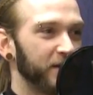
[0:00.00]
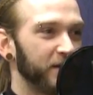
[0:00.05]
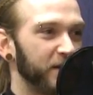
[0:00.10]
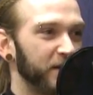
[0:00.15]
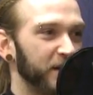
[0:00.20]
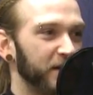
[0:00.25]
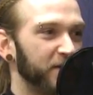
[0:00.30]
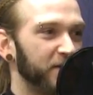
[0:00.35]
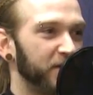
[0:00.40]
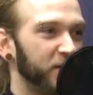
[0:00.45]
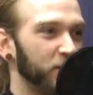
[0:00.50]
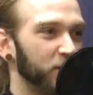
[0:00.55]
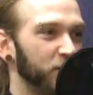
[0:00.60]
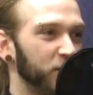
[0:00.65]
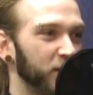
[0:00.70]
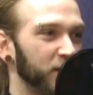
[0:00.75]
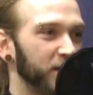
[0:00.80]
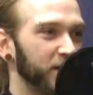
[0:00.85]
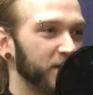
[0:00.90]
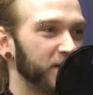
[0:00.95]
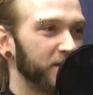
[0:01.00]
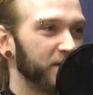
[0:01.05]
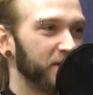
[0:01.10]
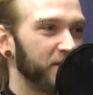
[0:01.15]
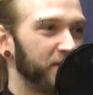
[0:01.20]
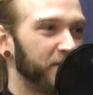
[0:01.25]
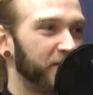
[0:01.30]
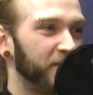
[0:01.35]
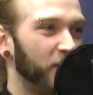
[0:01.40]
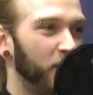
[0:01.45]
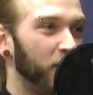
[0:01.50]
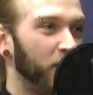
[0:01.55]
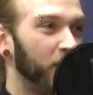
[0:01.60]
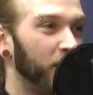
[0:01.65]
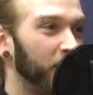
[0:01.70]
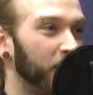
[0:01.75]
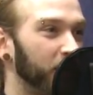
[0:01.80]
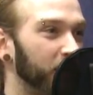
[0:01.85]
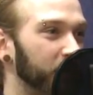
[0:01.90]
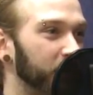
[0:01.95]
the infusions
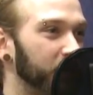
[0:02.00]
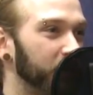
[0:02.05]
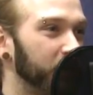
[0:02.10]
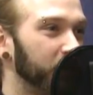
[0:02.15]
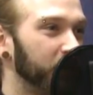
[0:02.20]
for